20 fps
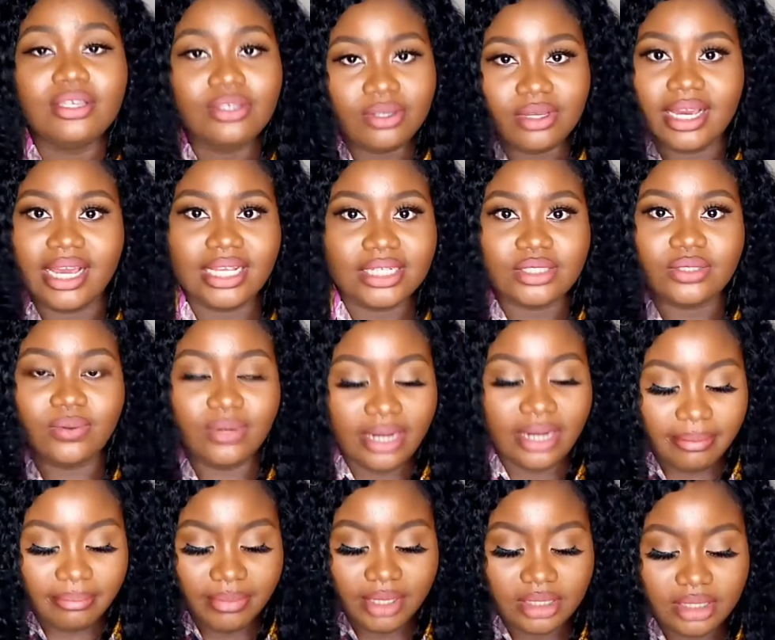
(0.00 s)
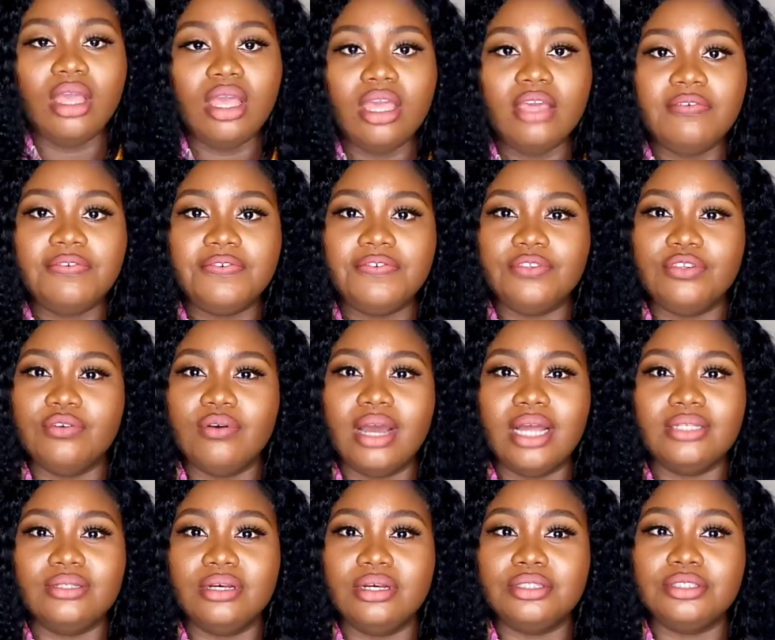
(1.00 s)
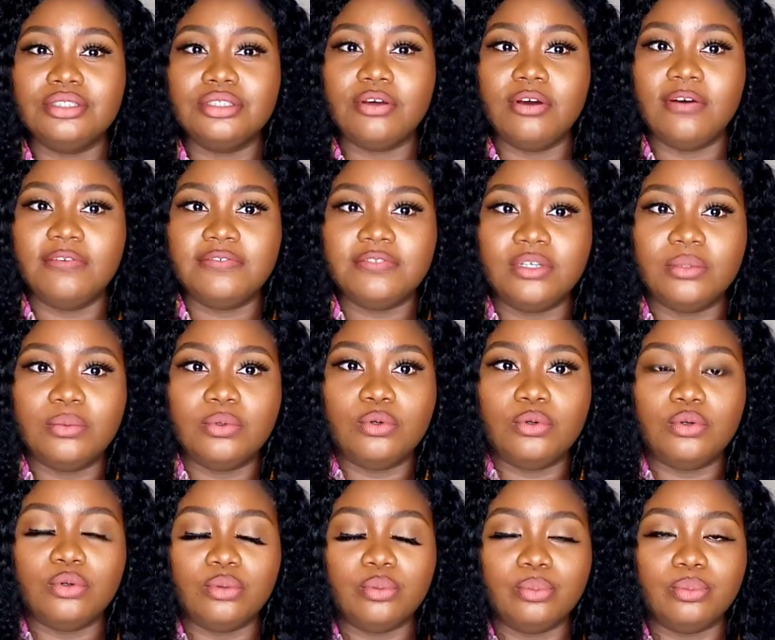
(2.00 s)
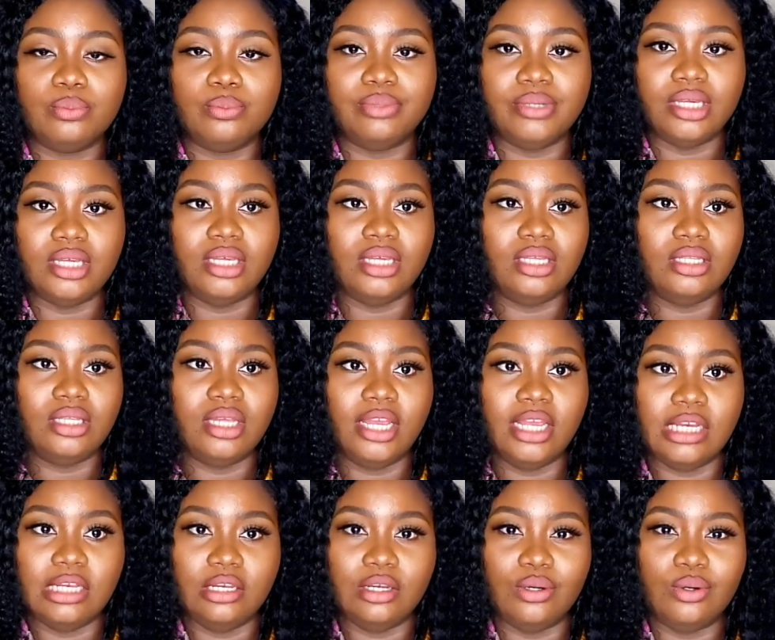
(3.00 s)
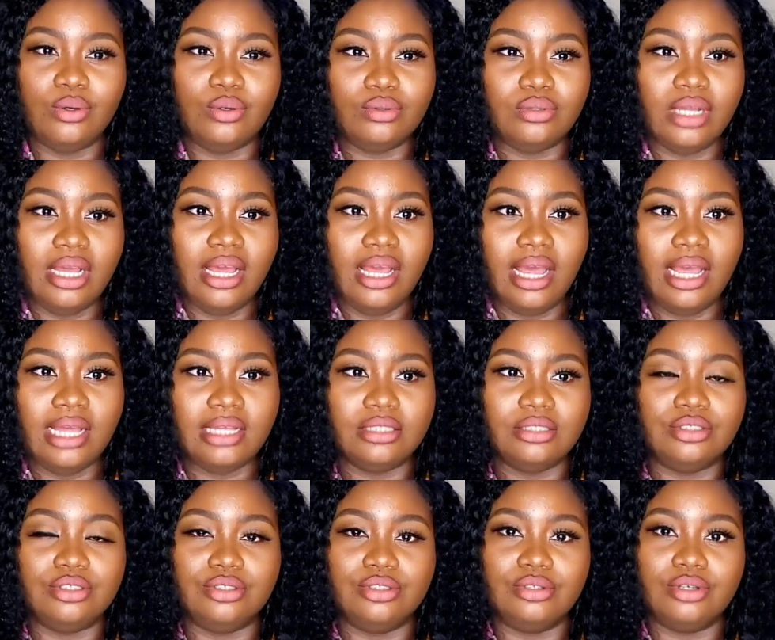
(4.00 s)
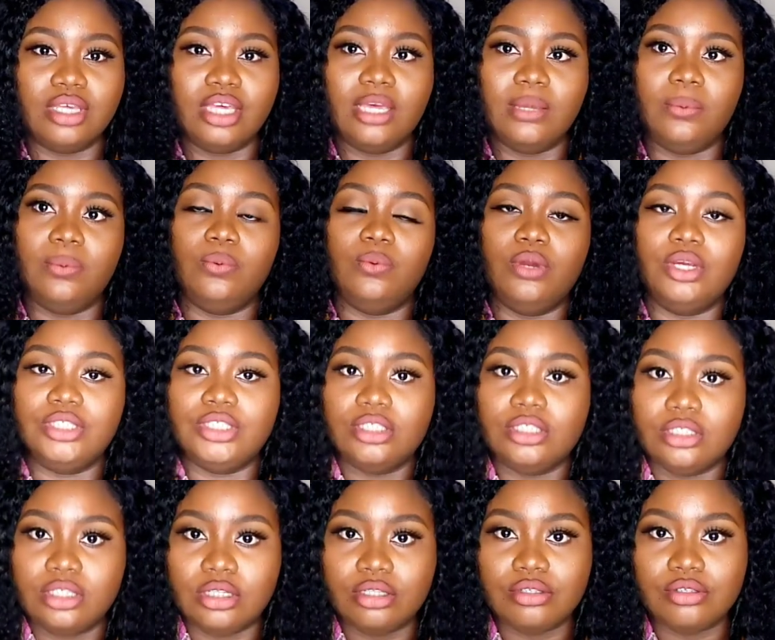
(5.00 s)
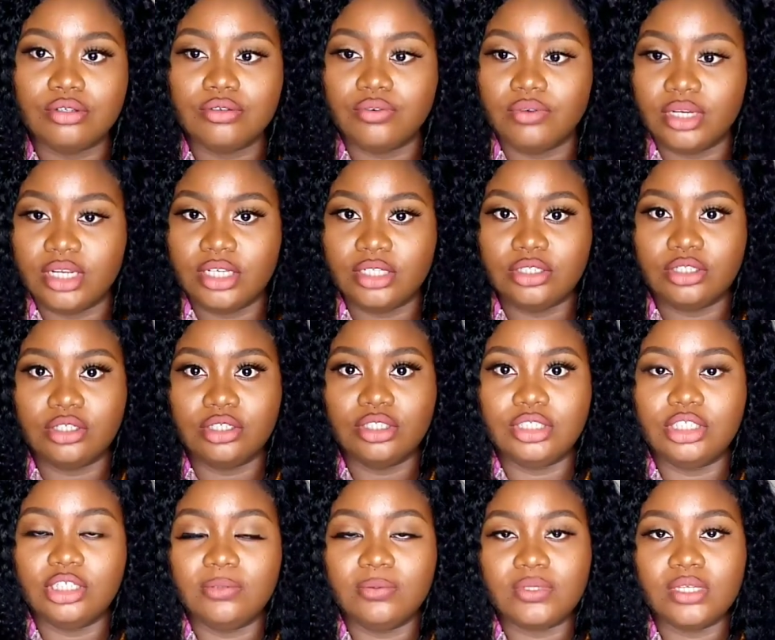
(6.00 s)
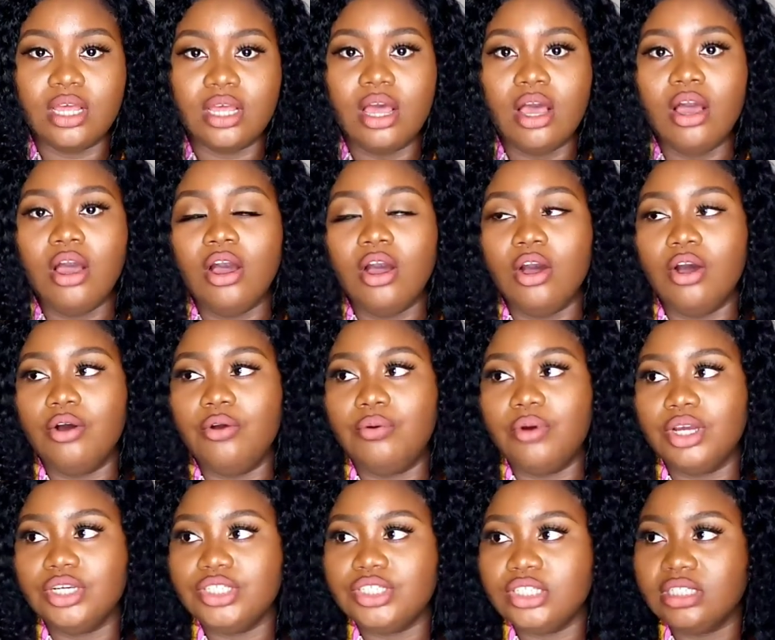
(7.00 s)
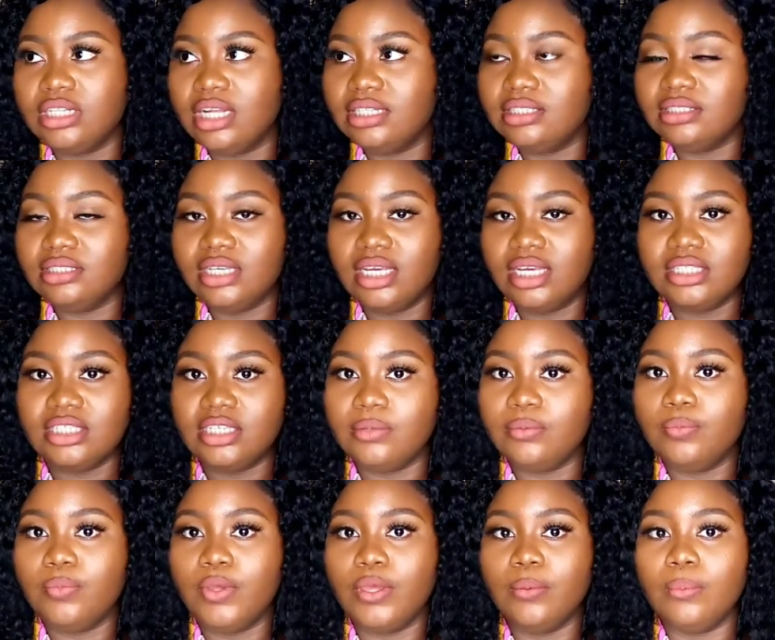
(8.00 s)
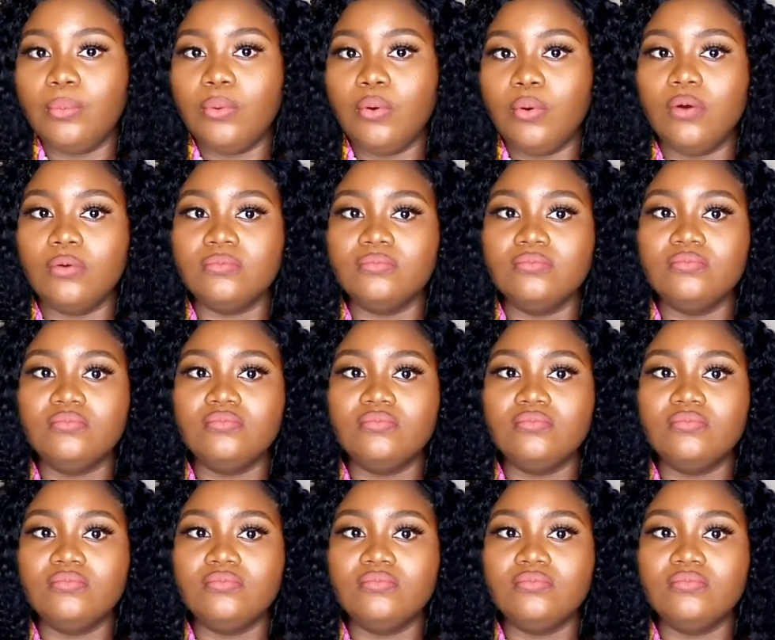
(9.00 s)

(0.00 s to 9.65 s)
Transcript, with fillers: you guys know what i mean if you are not comfortable being alone and you keep rushing into relationships or rushing and dating people